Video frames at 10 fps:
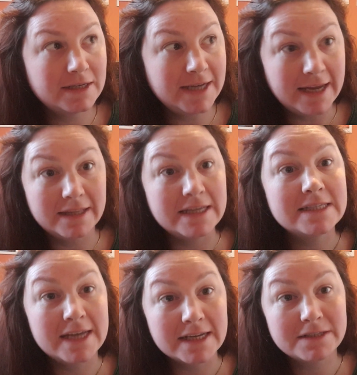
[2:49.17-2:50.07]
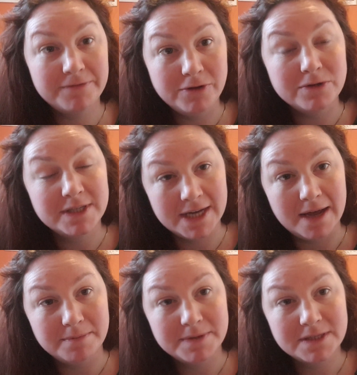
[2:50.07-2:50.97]
take these next few
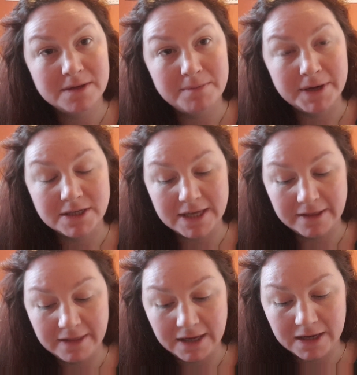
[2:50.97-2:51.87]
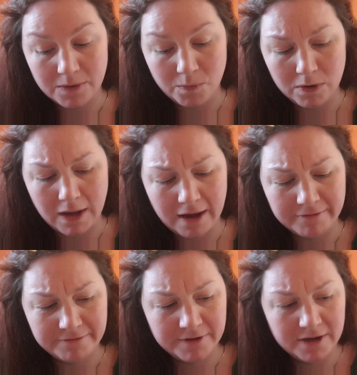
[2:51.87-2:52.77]
steps because I think it will have